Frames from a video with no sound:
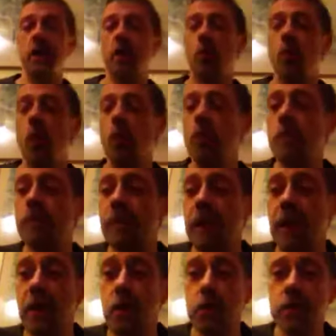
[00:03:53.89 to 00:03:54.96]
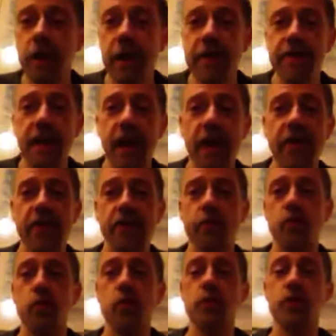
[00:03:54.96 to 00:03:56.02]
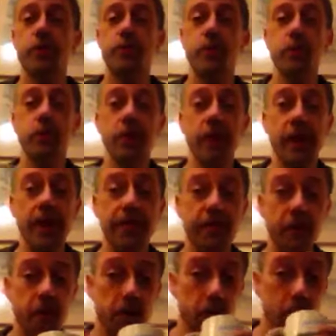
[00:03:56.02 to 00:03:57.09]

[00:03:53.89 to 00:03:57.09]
what would be your next action? Would you pull the lever?